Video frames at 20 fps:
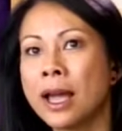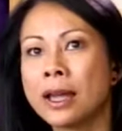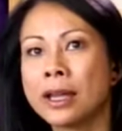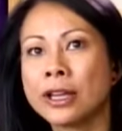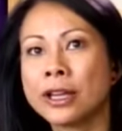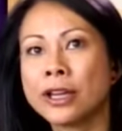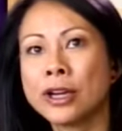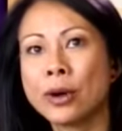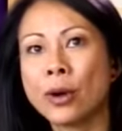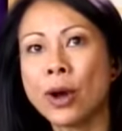
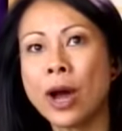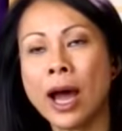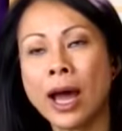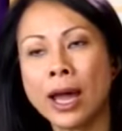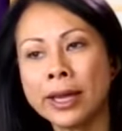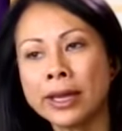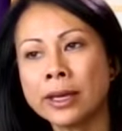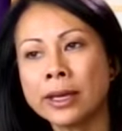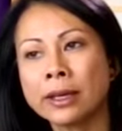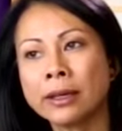you know,
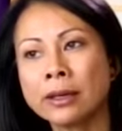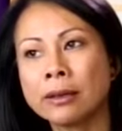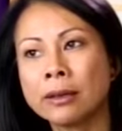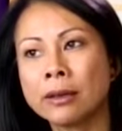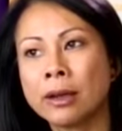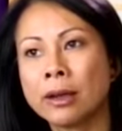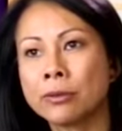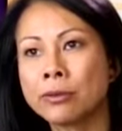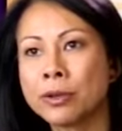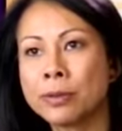I can
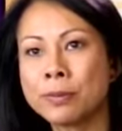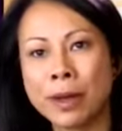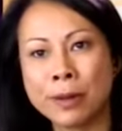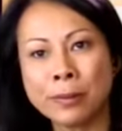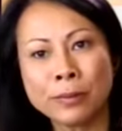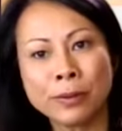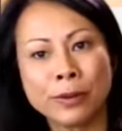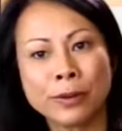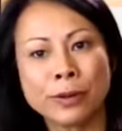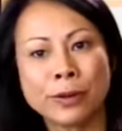
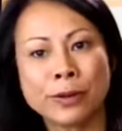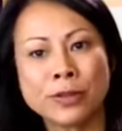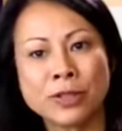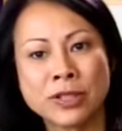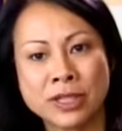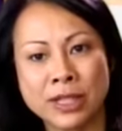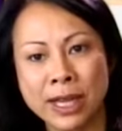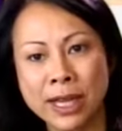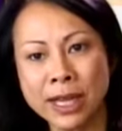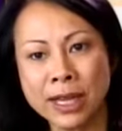remember those
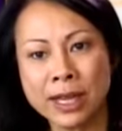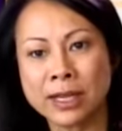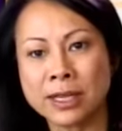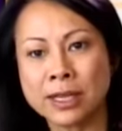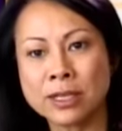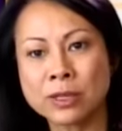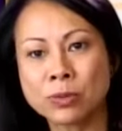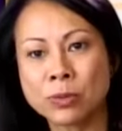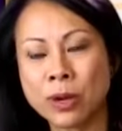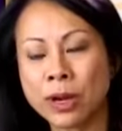
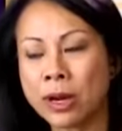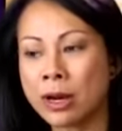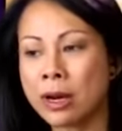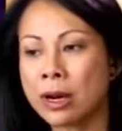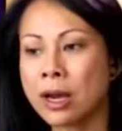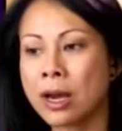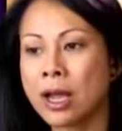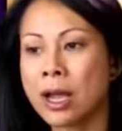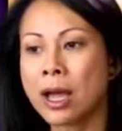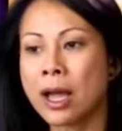days where
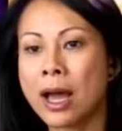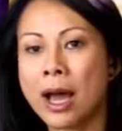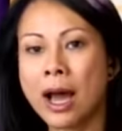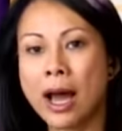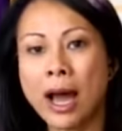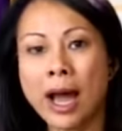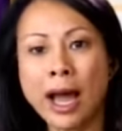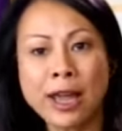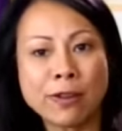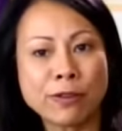
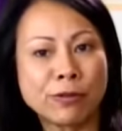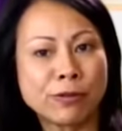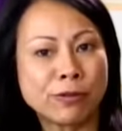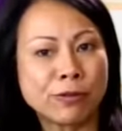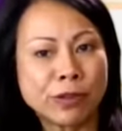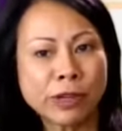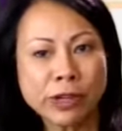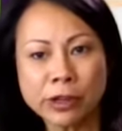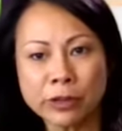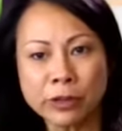I
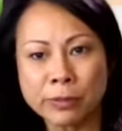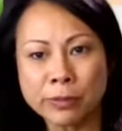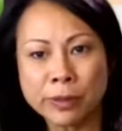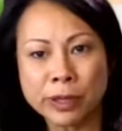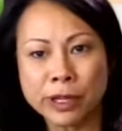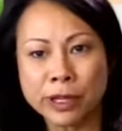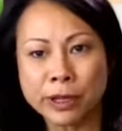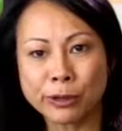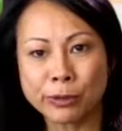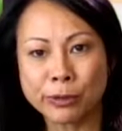feared
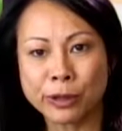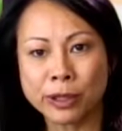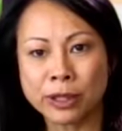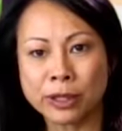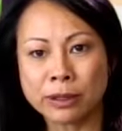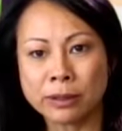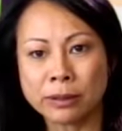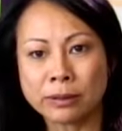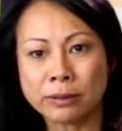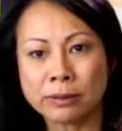being
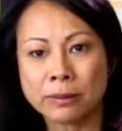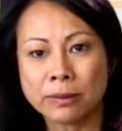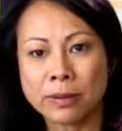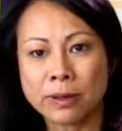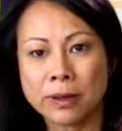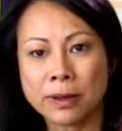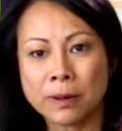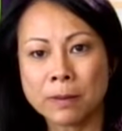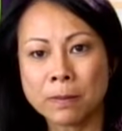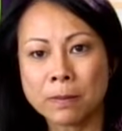real.
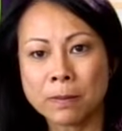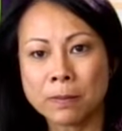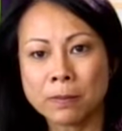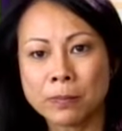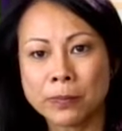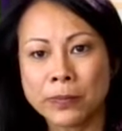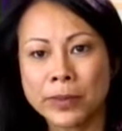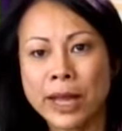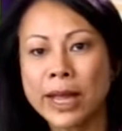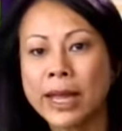Mm-hmm.
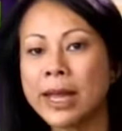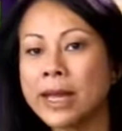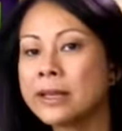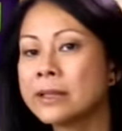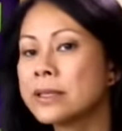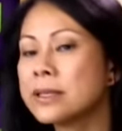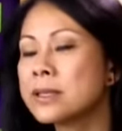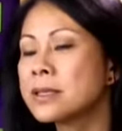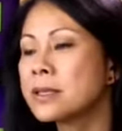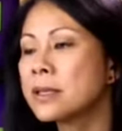I had
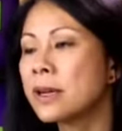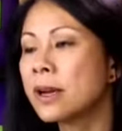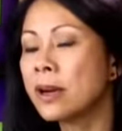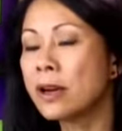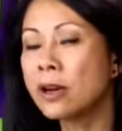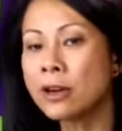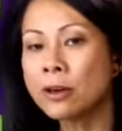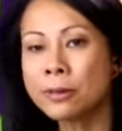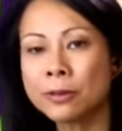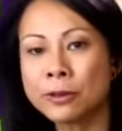this
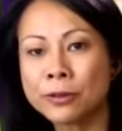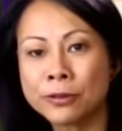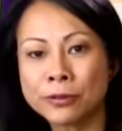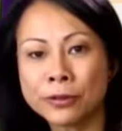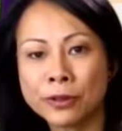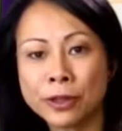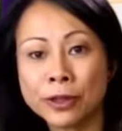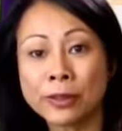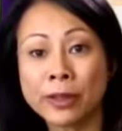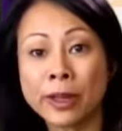terrible
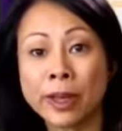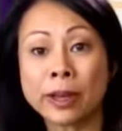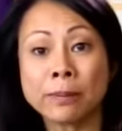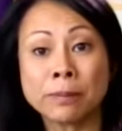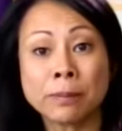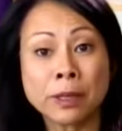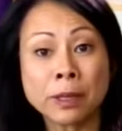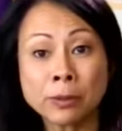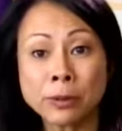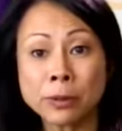fear that
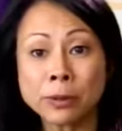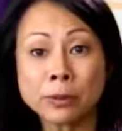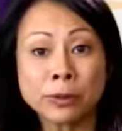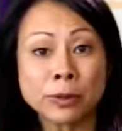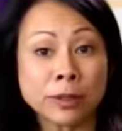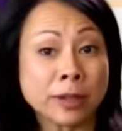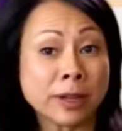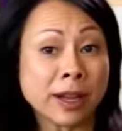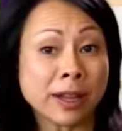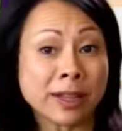people
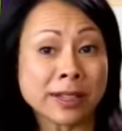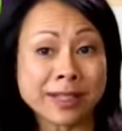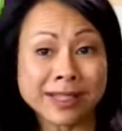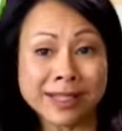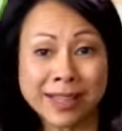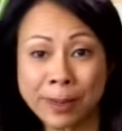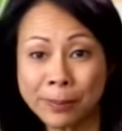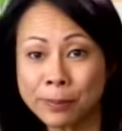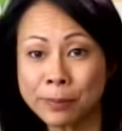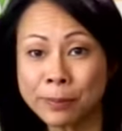wouldn't
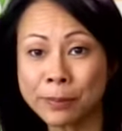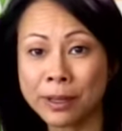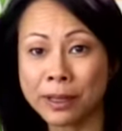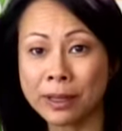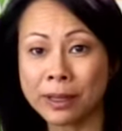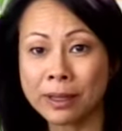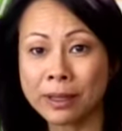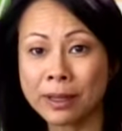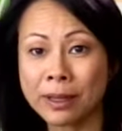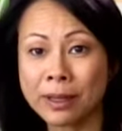accept
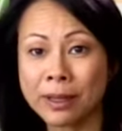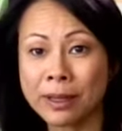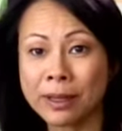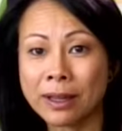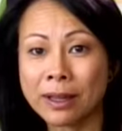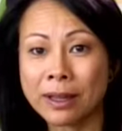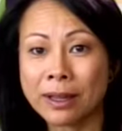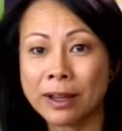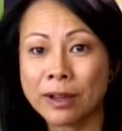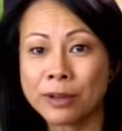me
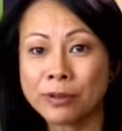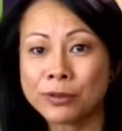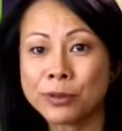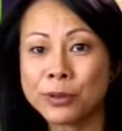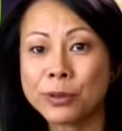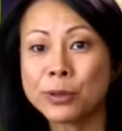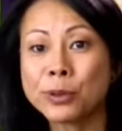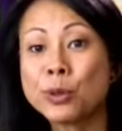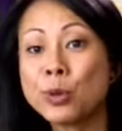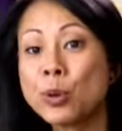
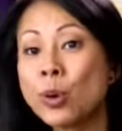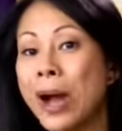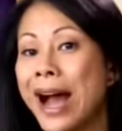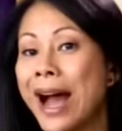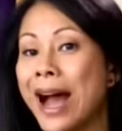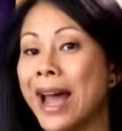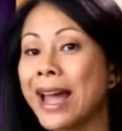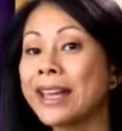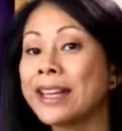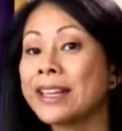for who
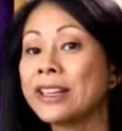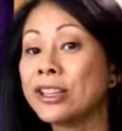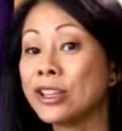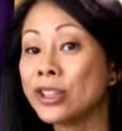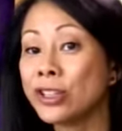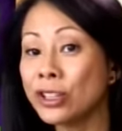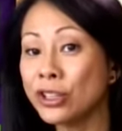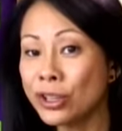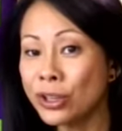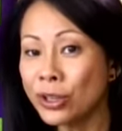I
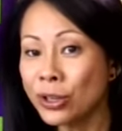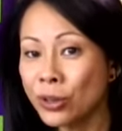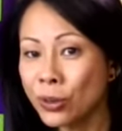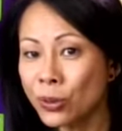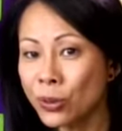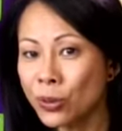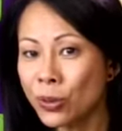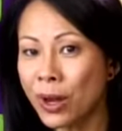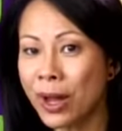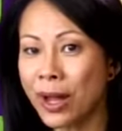
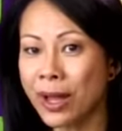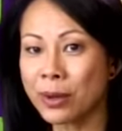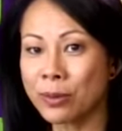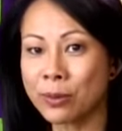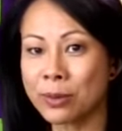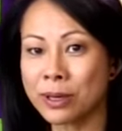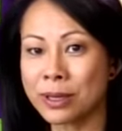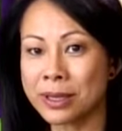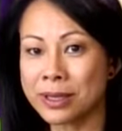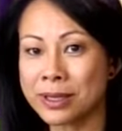knew I
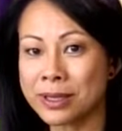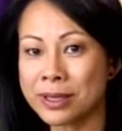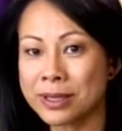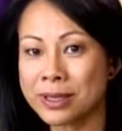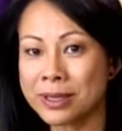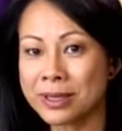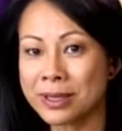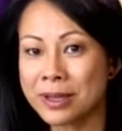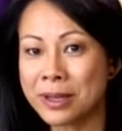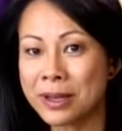
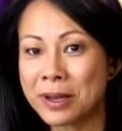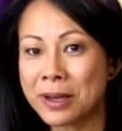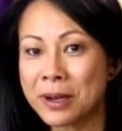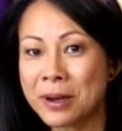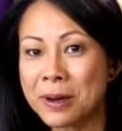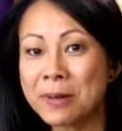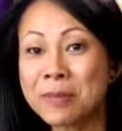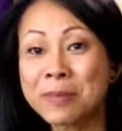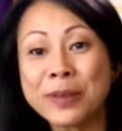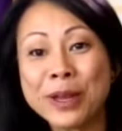was
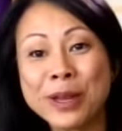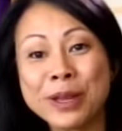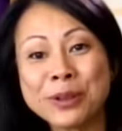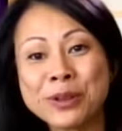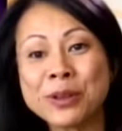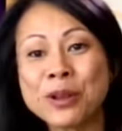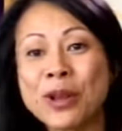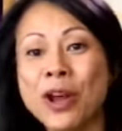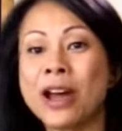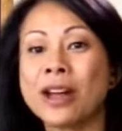and
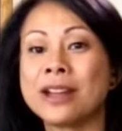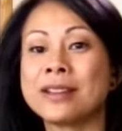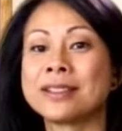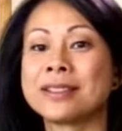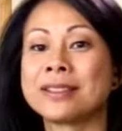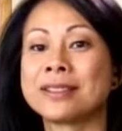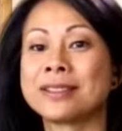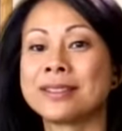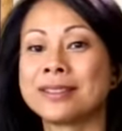not